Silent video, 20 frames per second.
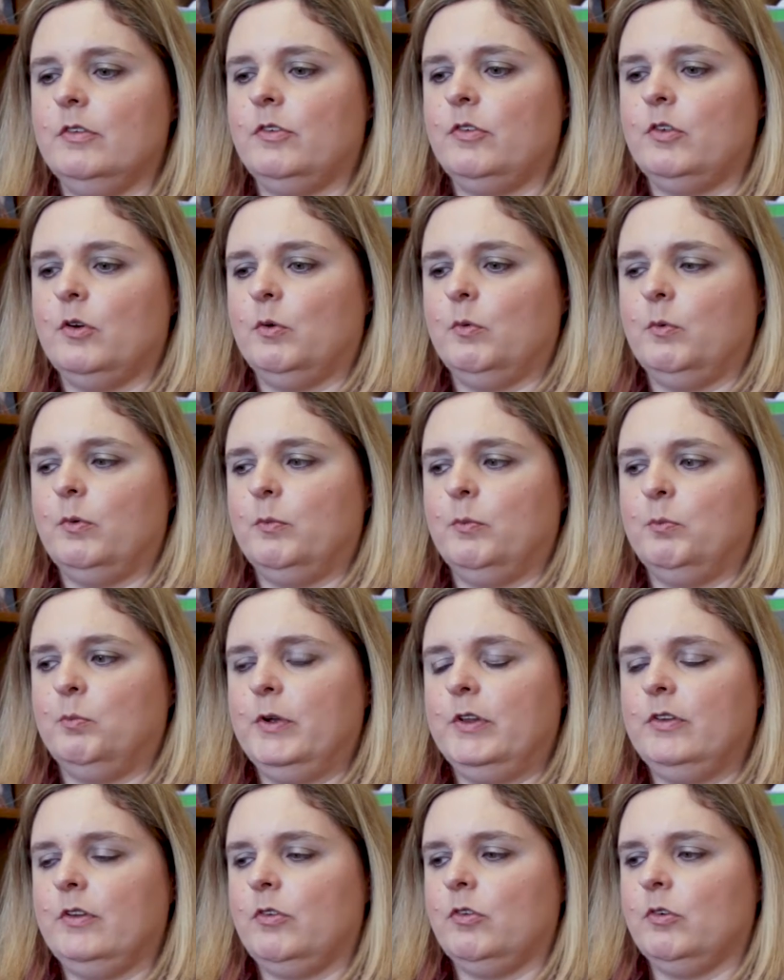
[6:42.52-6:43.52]
So
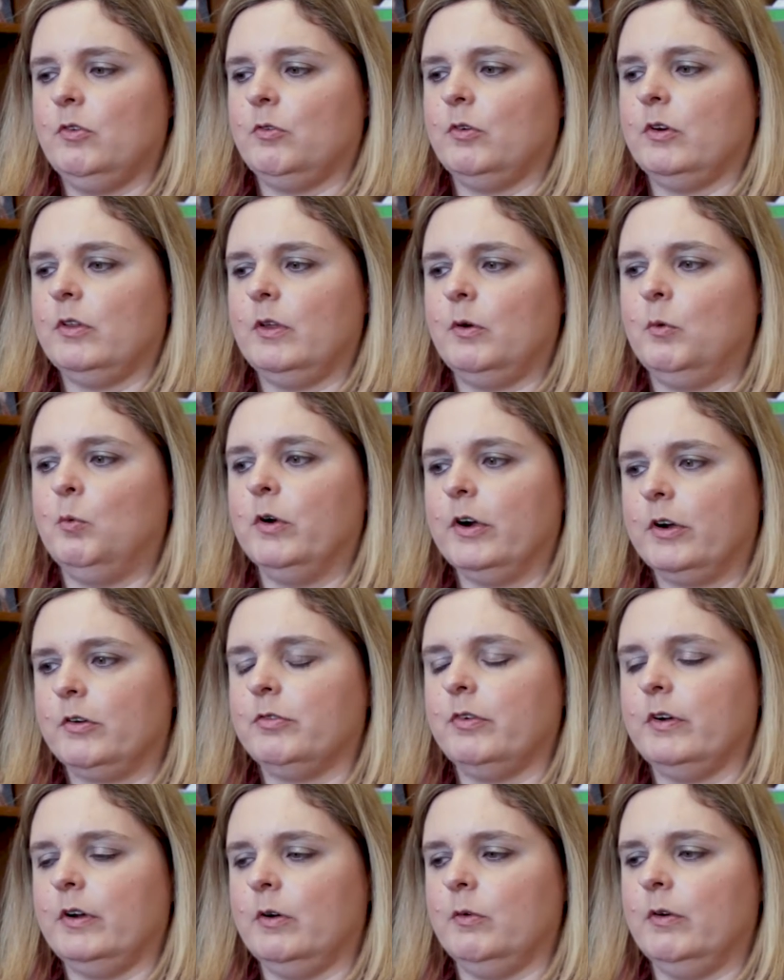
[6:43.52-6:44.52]
it doesn't really
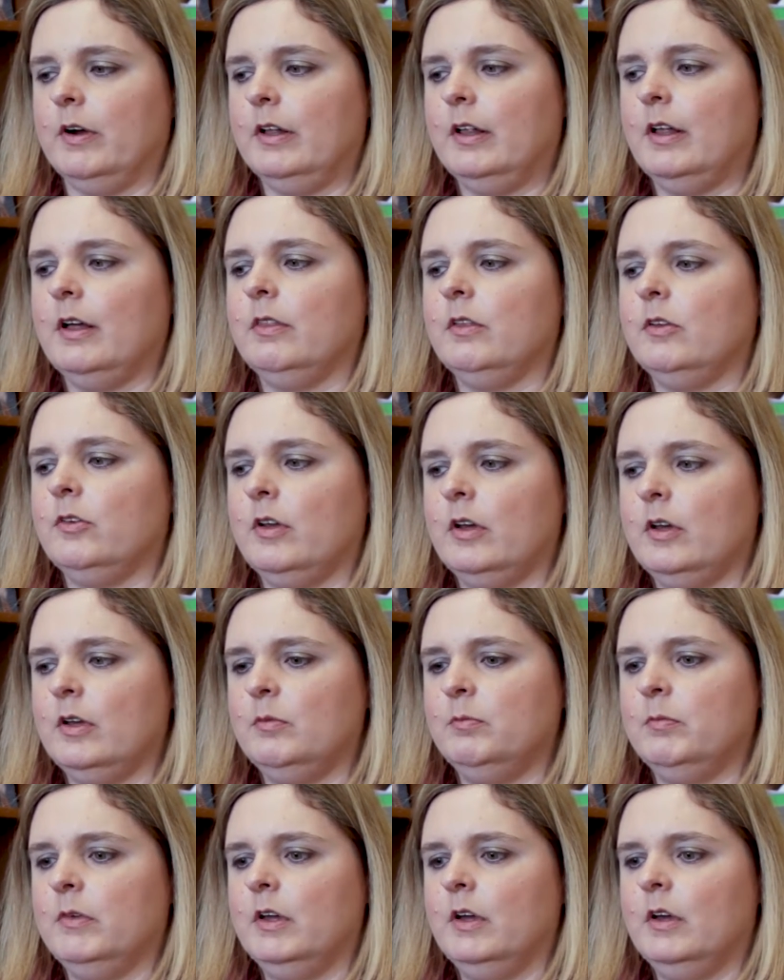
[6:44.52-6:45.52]
work very well all the
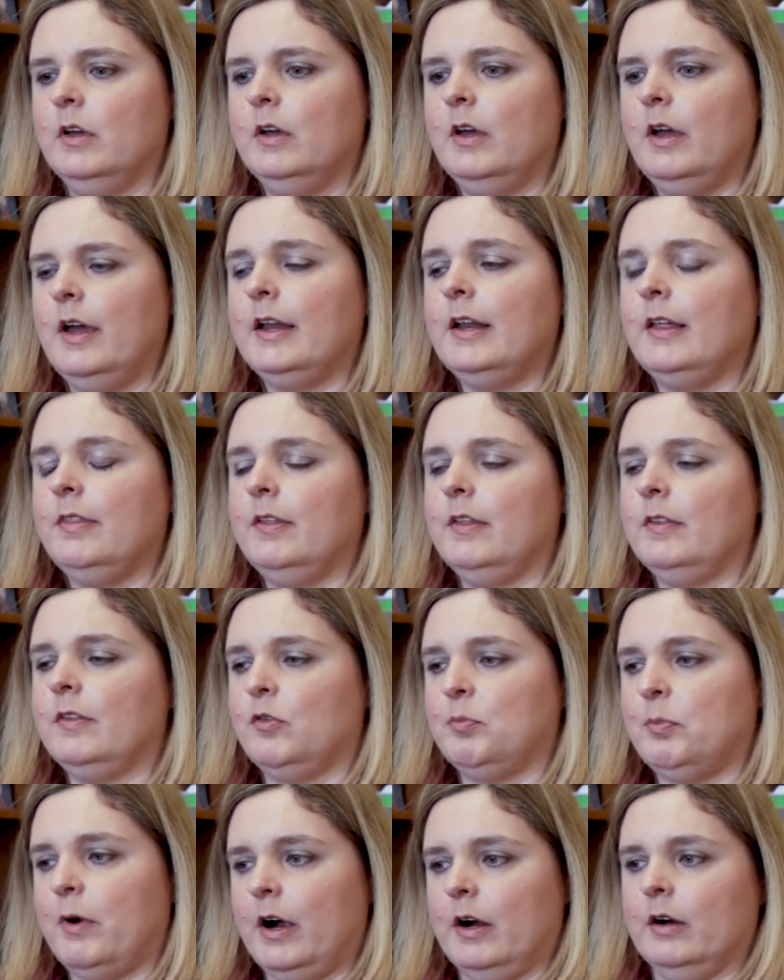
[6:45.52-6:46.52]
time. And I
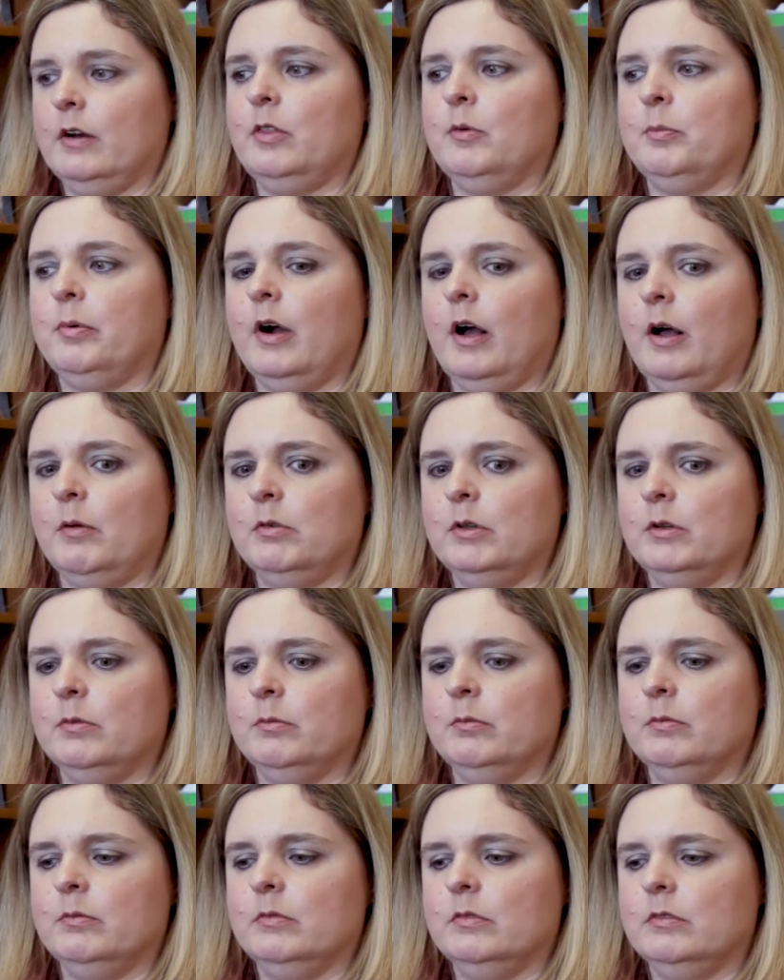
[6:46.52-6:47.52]
think that's part of the
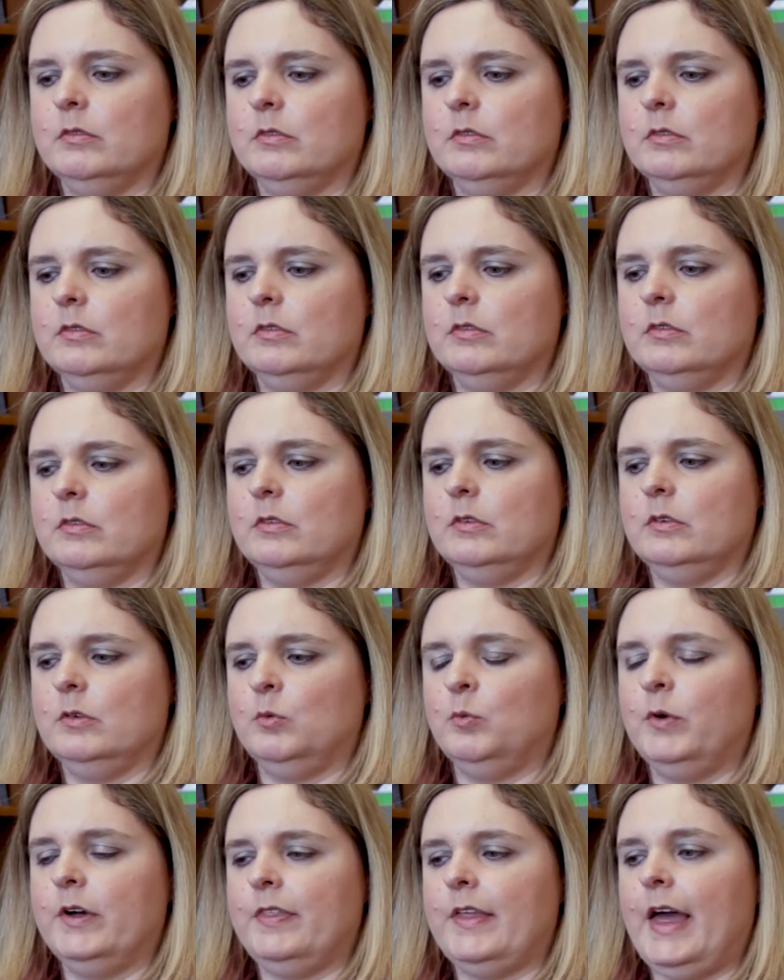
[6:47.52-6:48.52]
problem
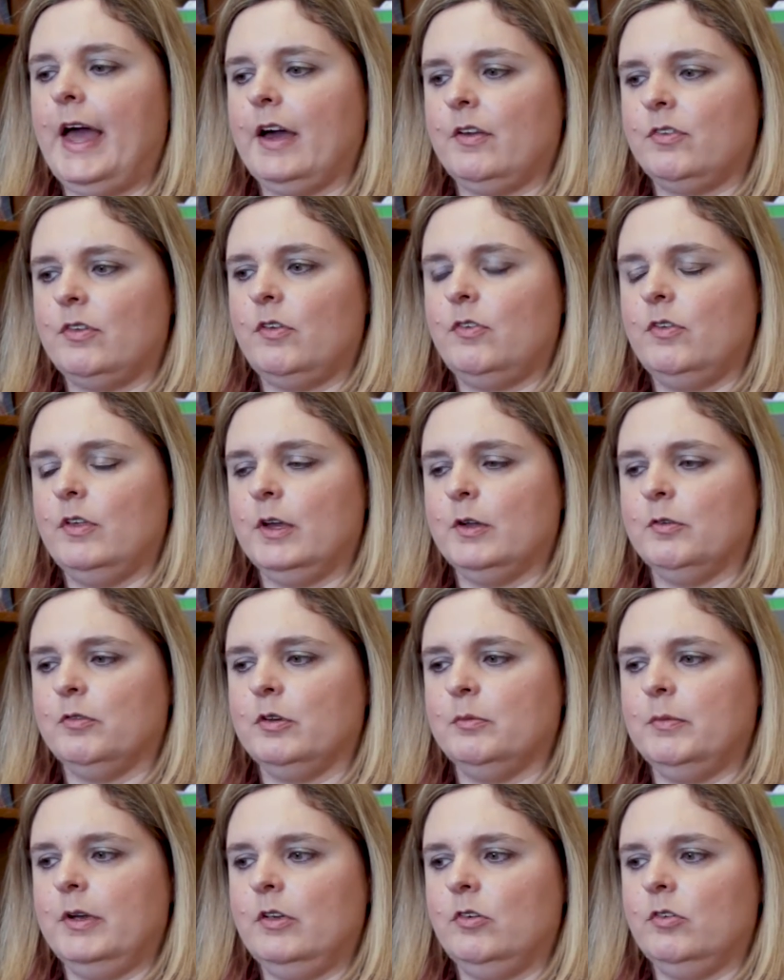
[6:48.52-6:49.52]
with accessing
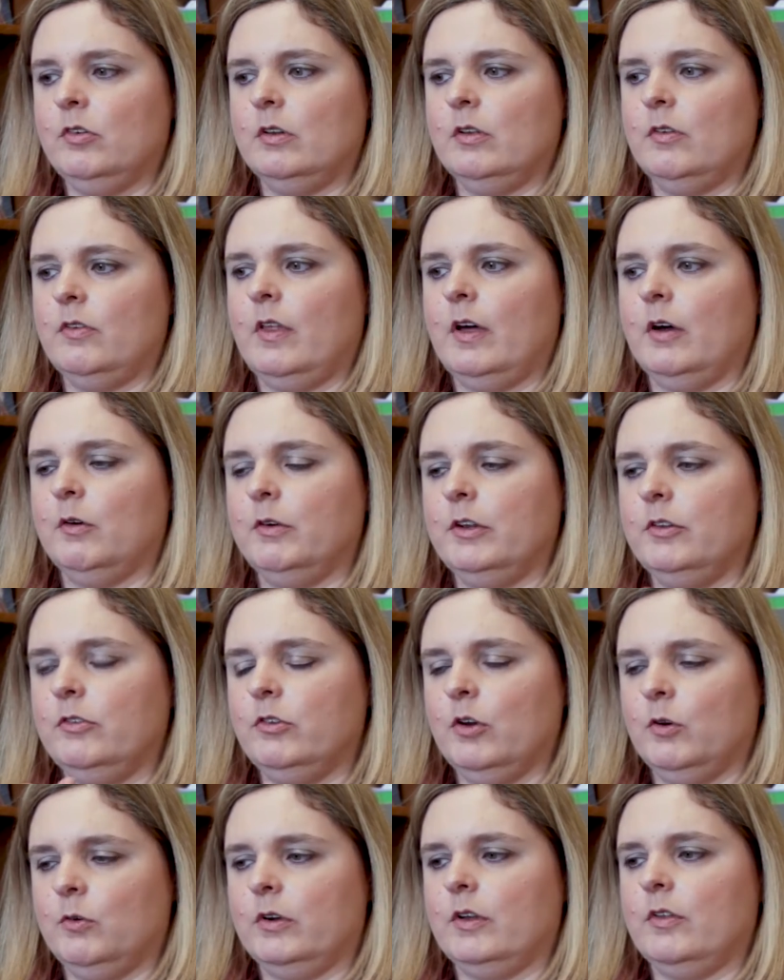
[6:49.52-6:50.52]
information, is that we
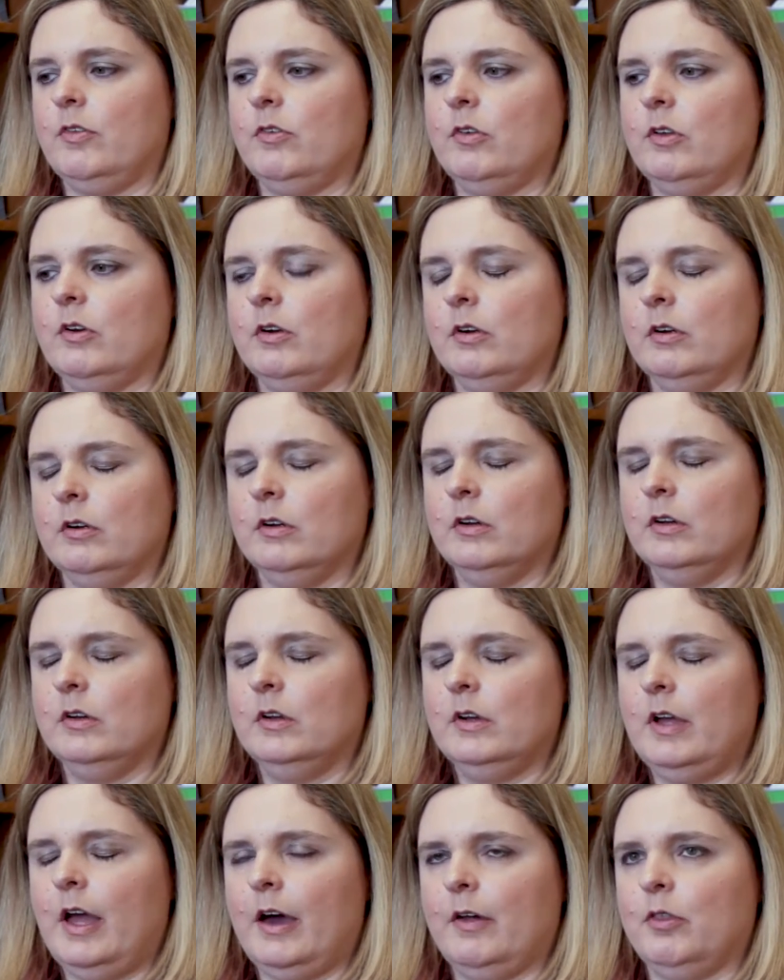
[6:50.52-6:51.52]
don't consider
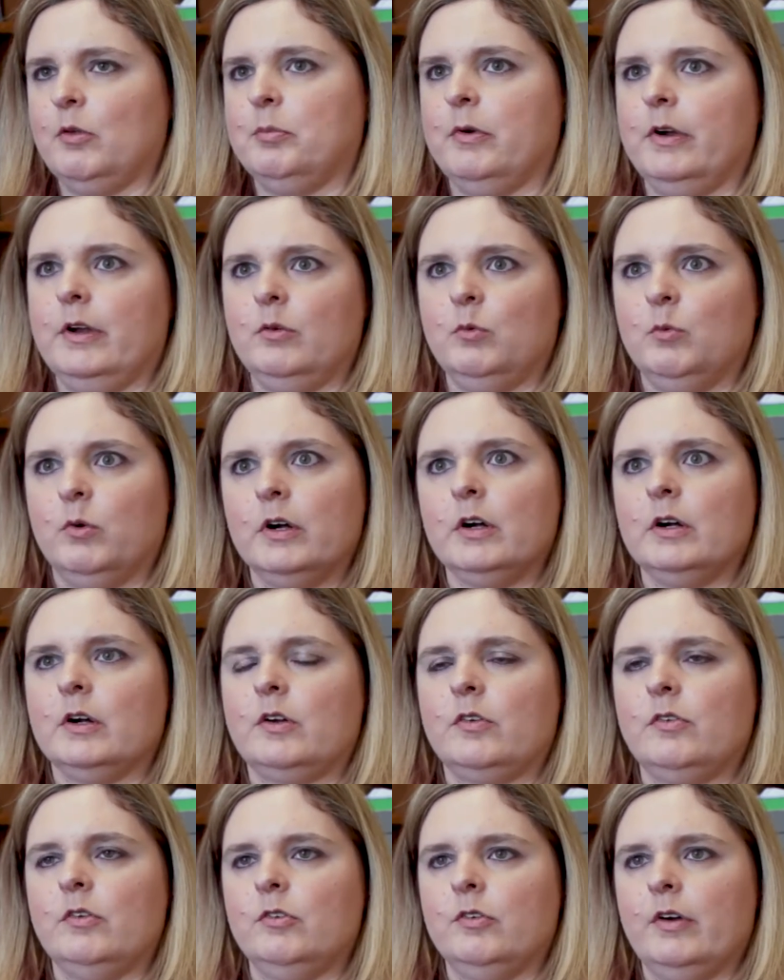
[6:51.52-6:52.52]
how the brain
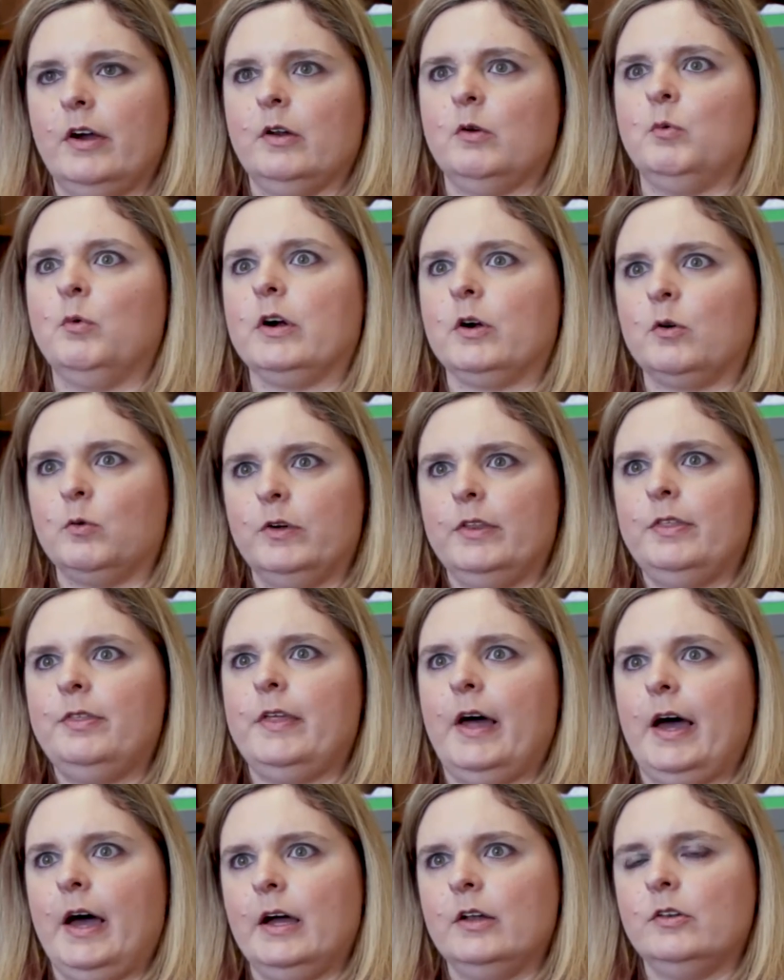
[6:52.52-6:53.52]
works and try to work
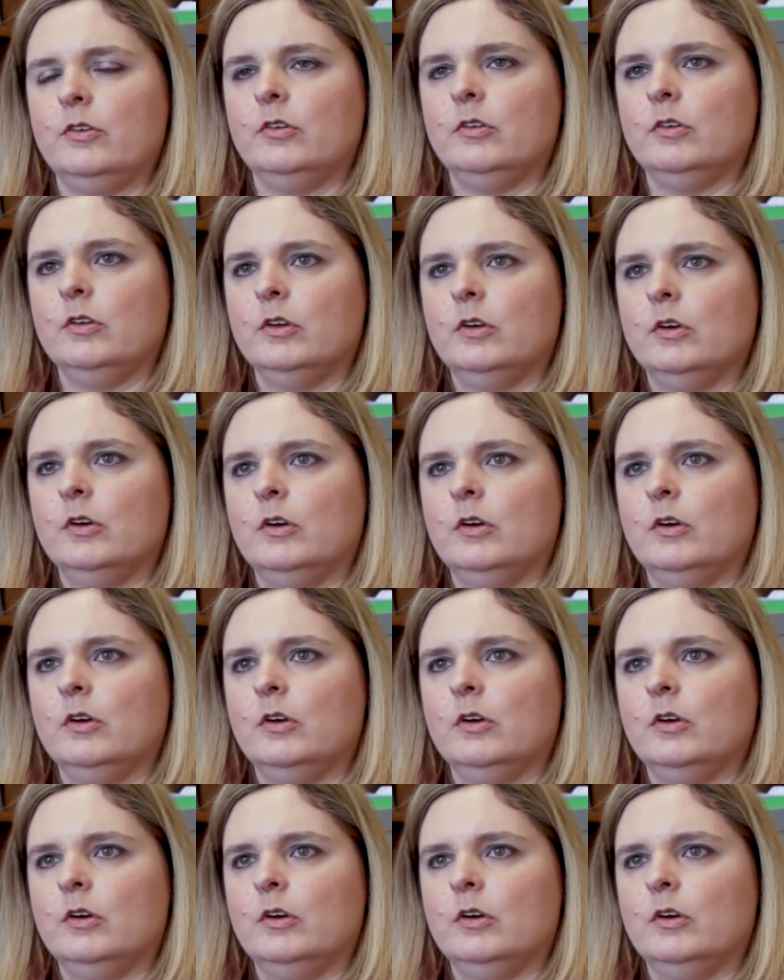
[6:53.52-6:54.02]
with that.